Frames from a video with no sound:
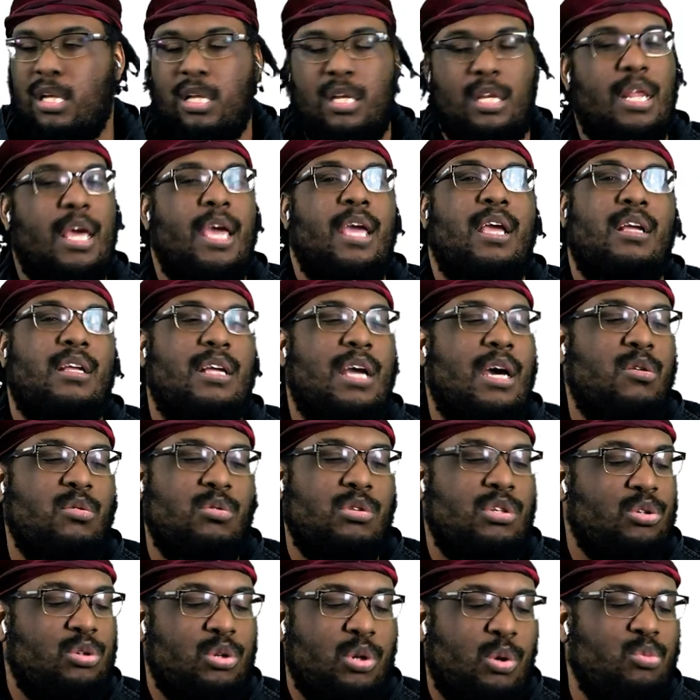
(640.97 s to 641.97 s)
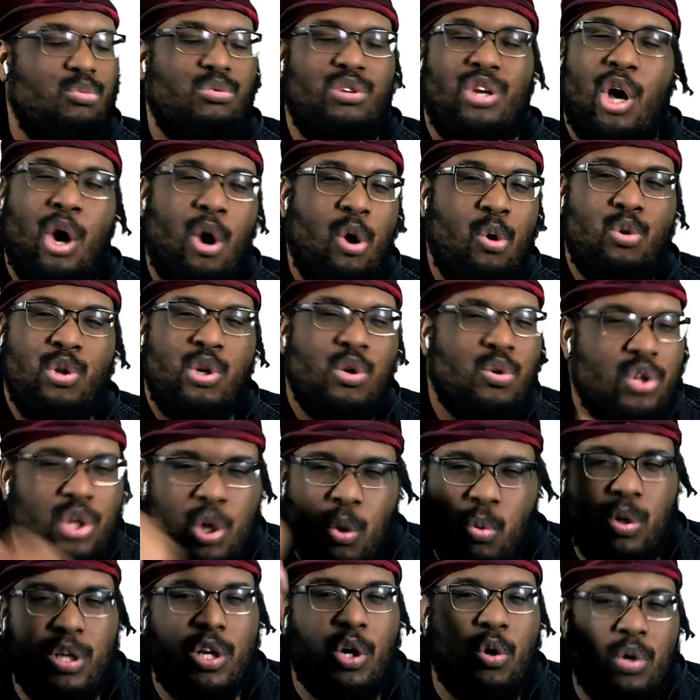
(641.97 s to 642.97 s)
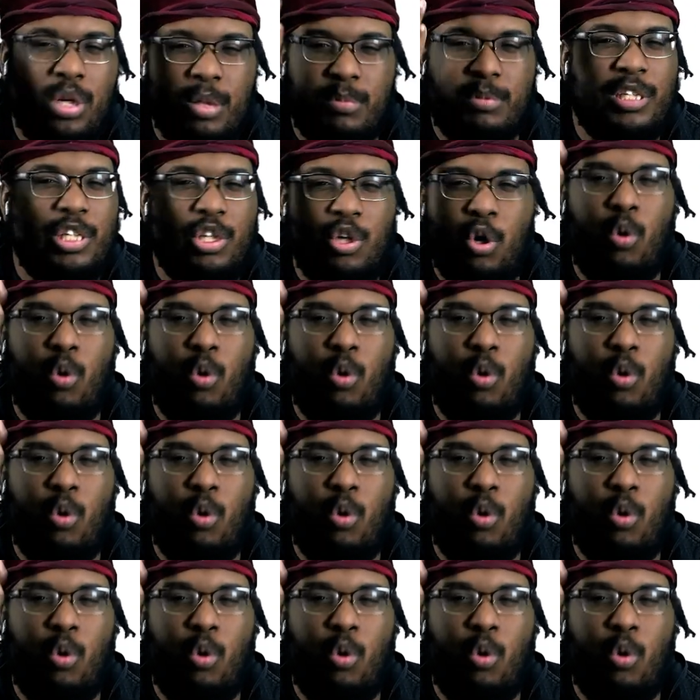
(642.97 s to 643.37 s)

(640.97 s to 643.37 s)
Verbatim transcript: Like I'm, um, you don't know, you don't know what going up.